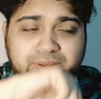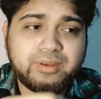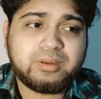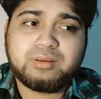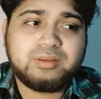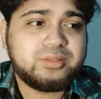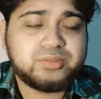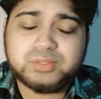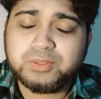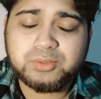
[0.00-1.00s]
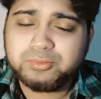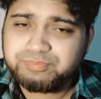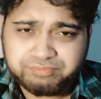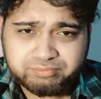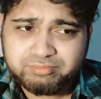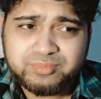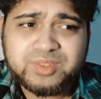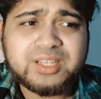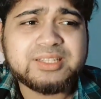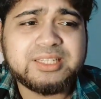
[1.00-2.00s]
Yeah, so
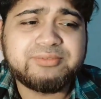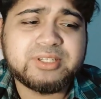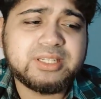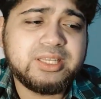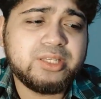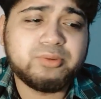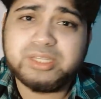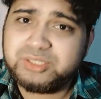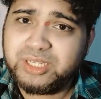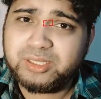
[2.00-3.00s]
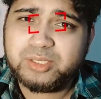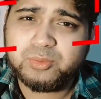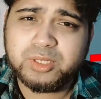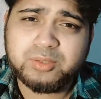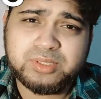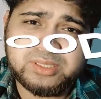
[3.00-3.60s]
definitely you can check this one out.